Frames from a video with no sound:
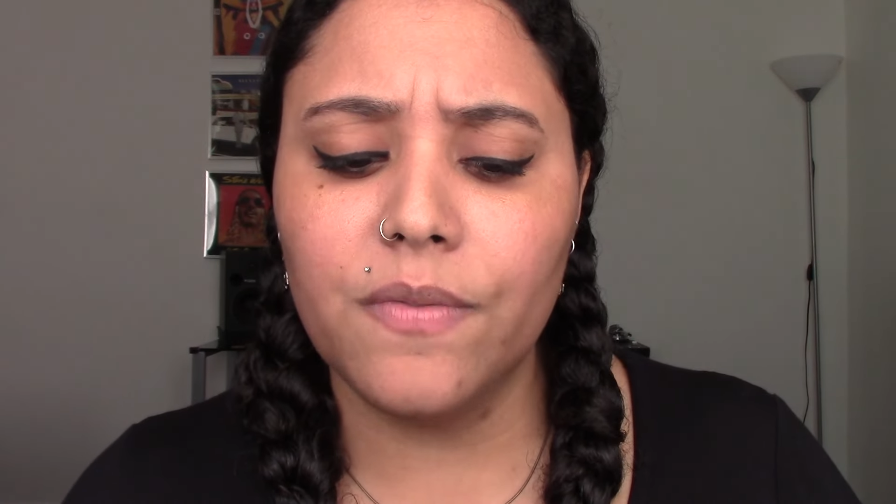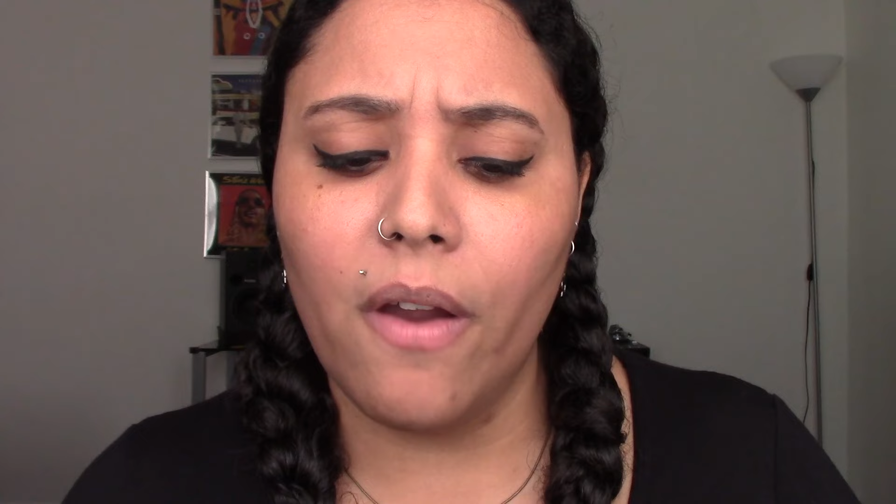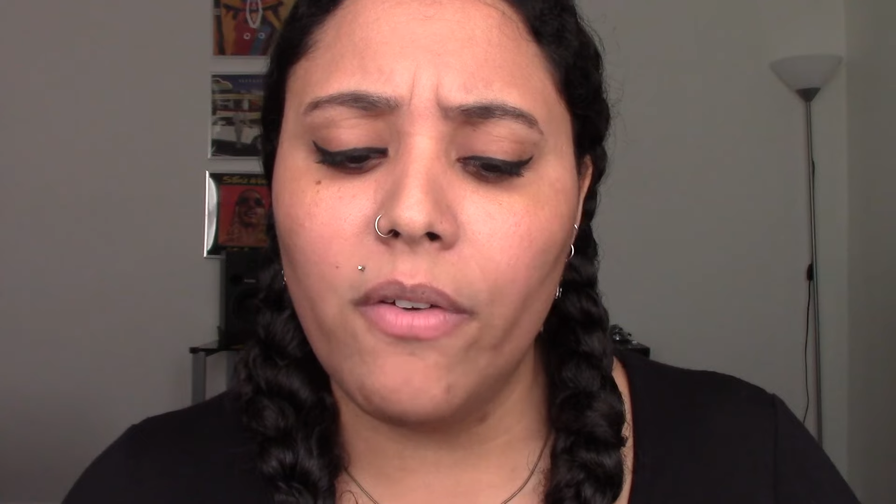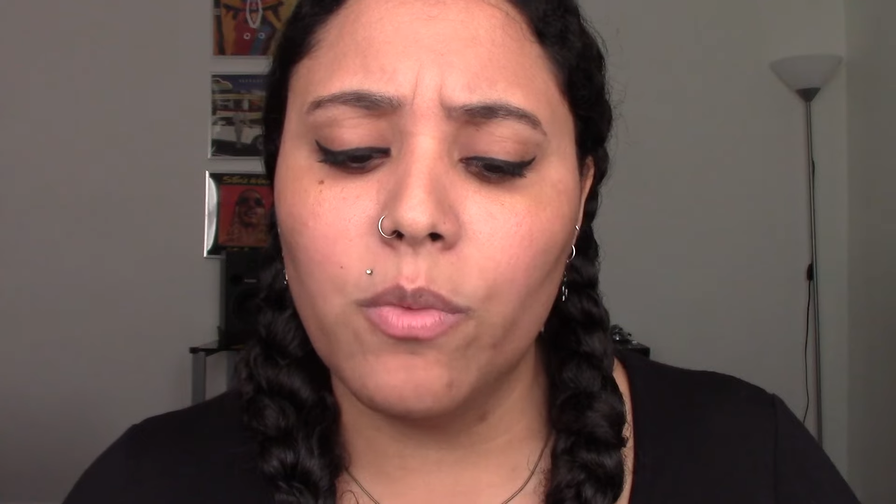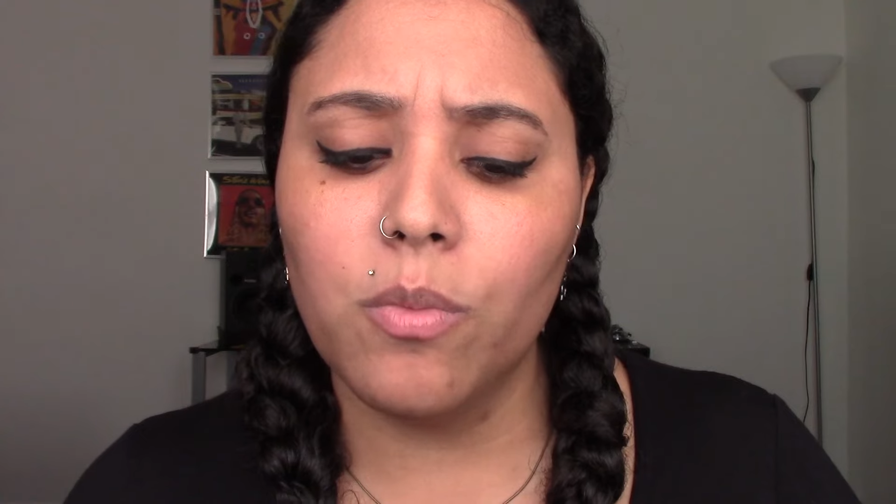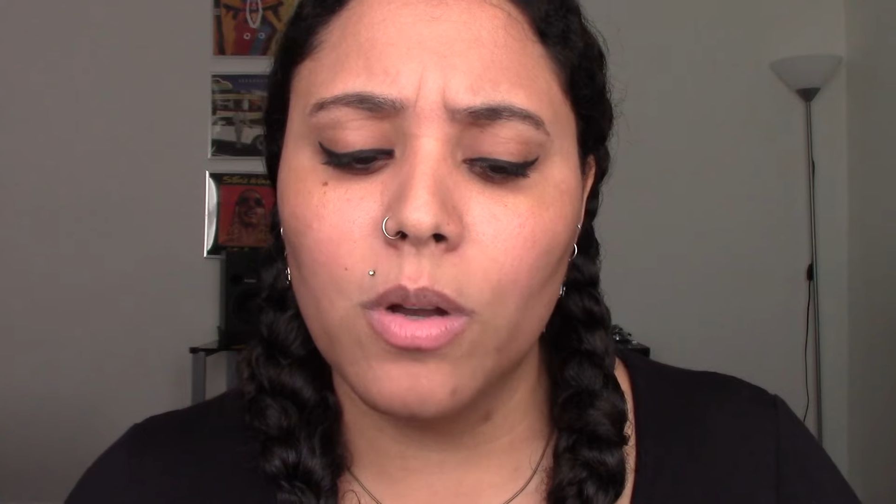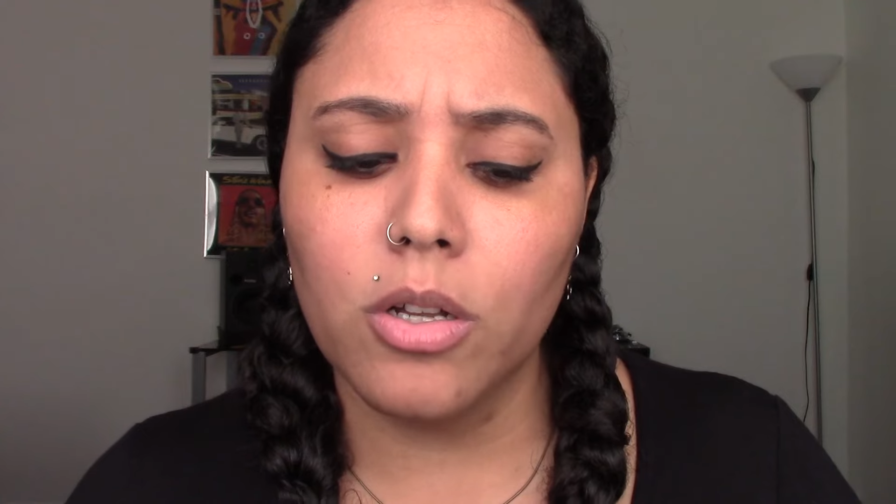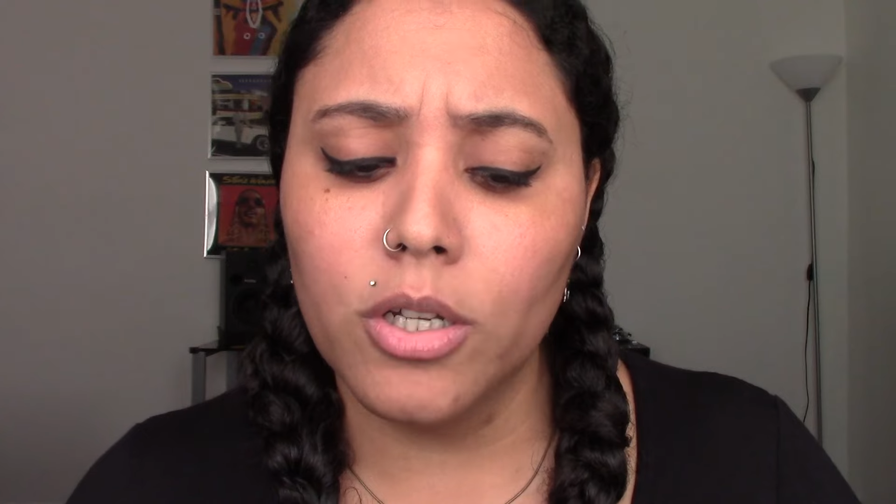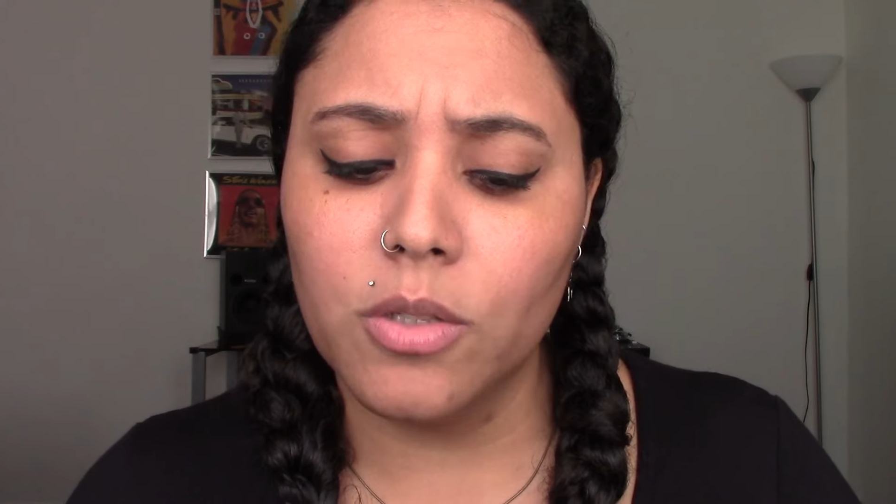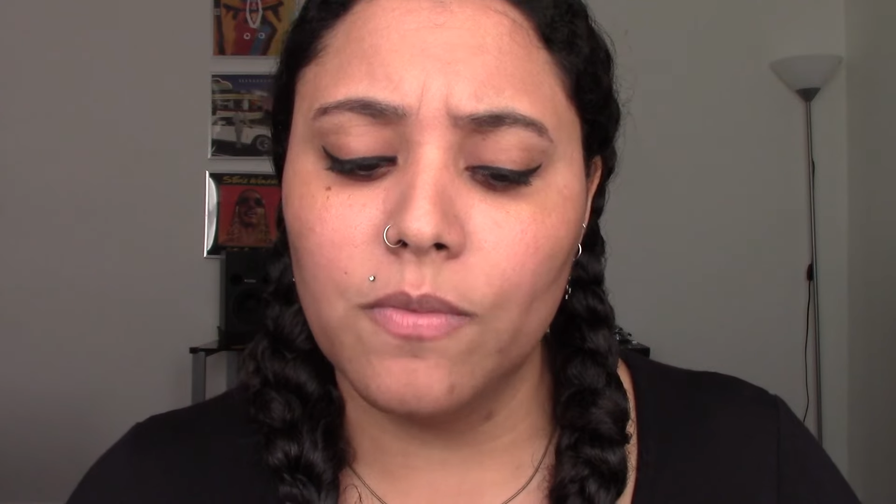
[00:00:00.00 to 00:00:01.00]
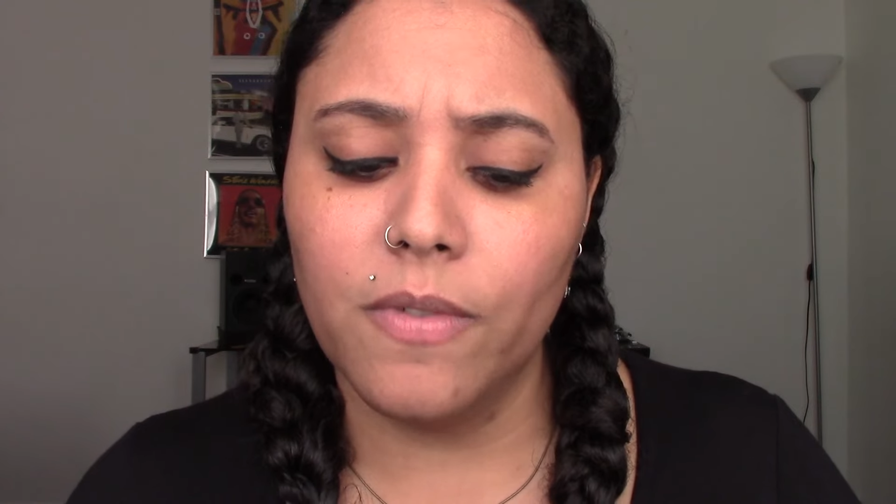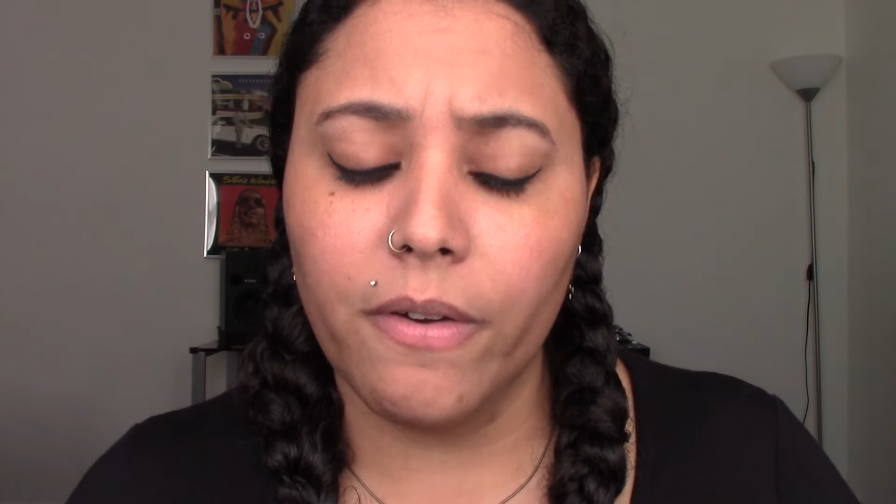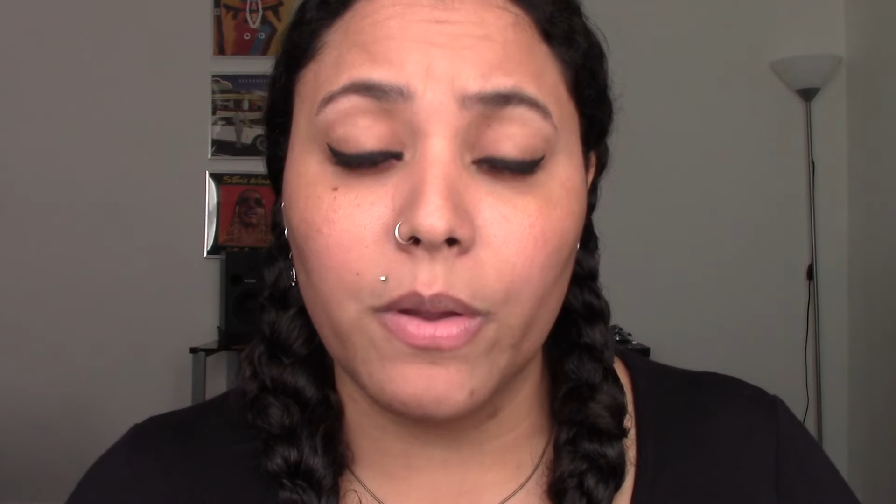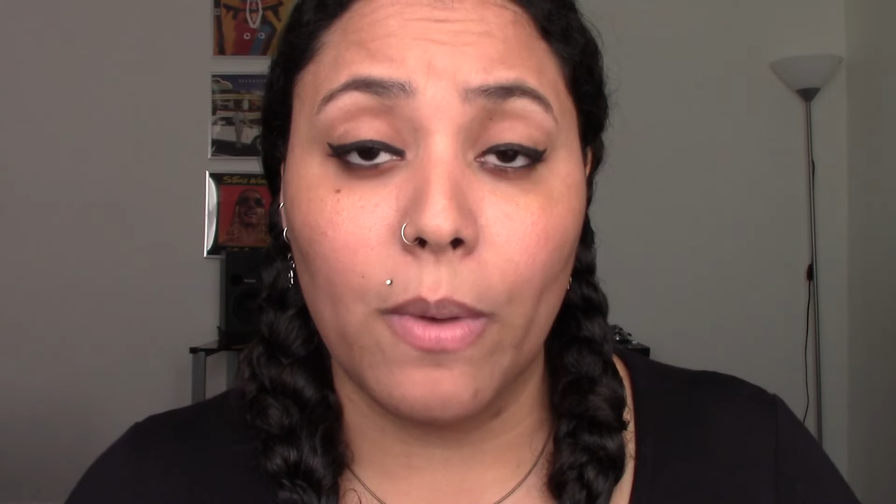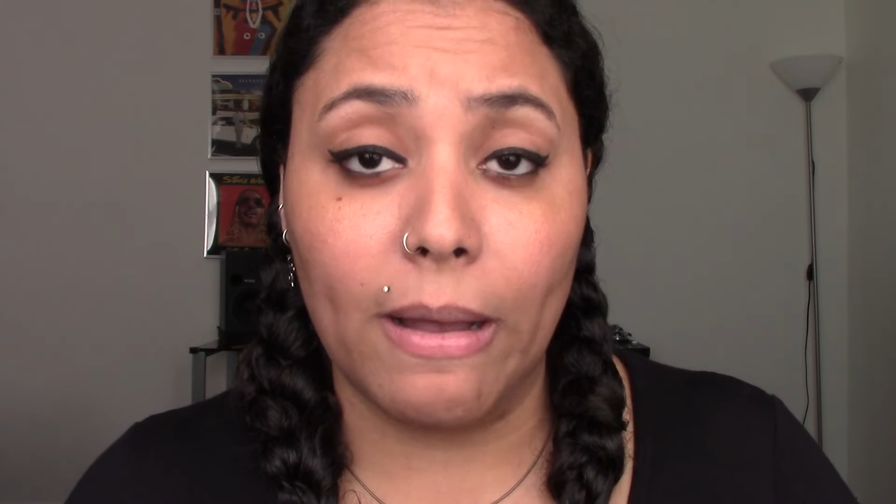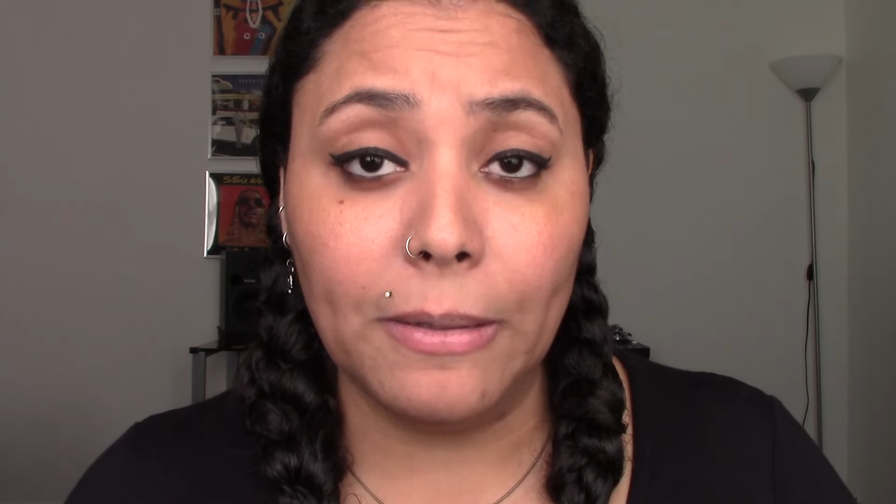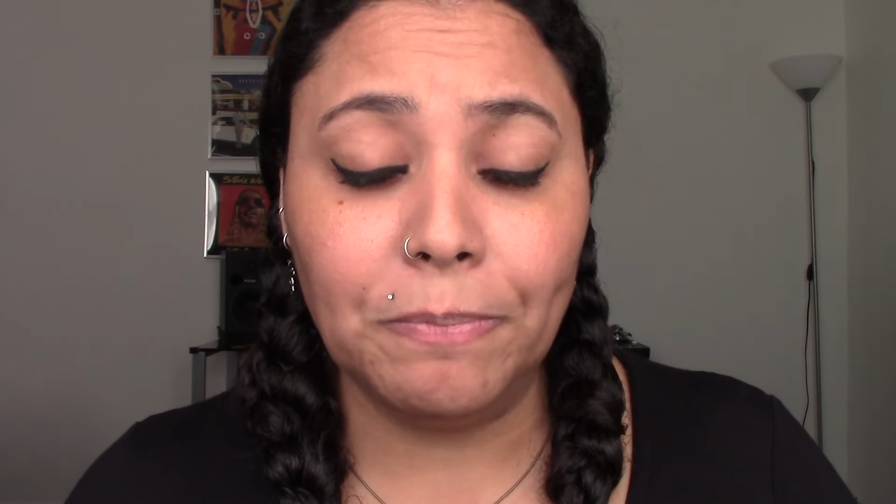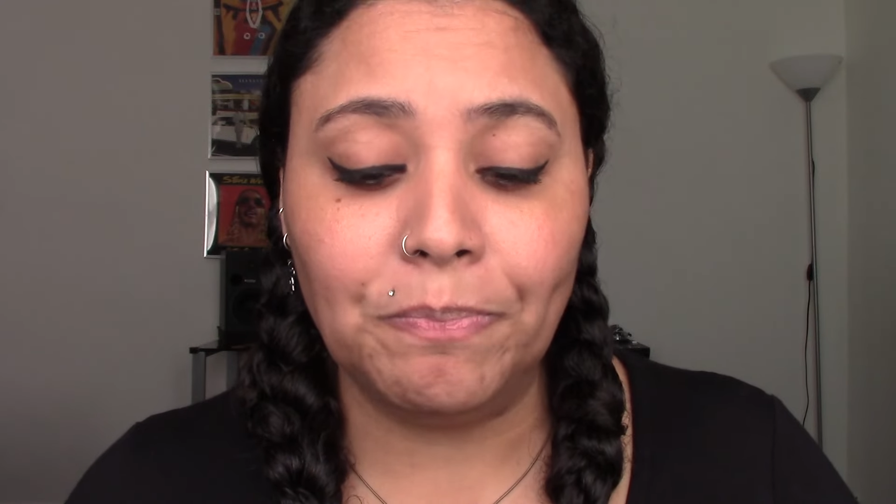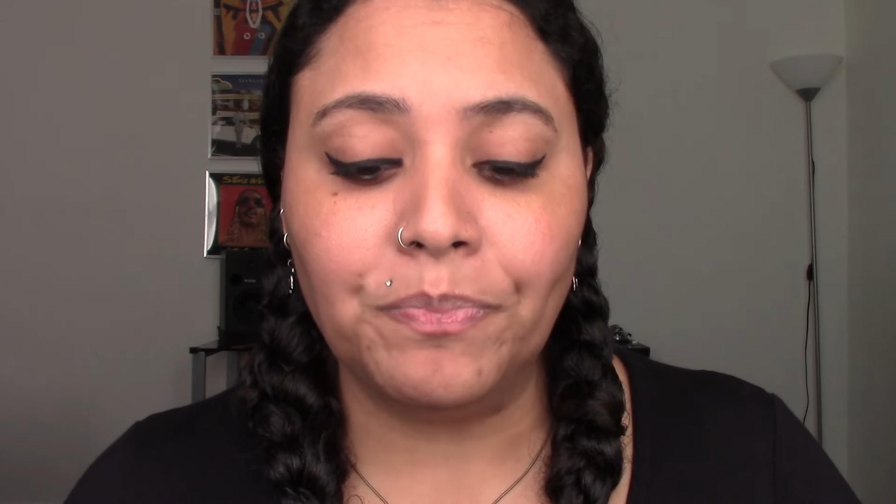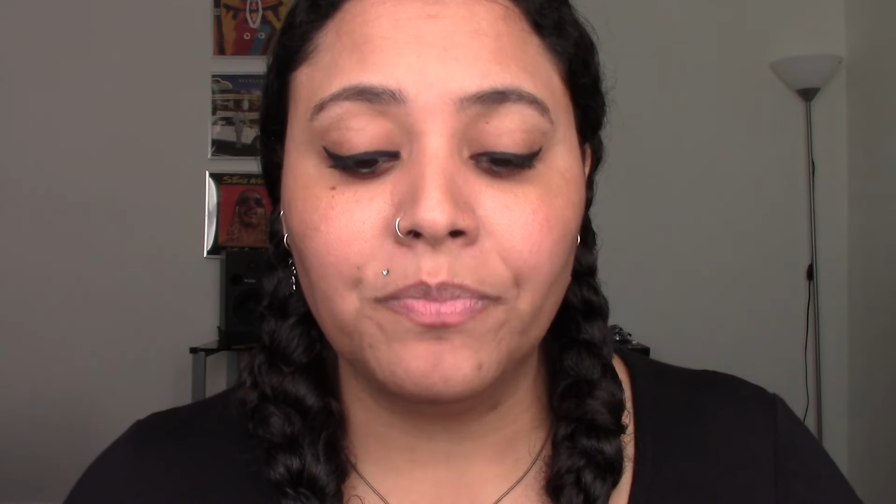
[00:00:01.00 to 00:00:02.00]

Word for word: cooked very well.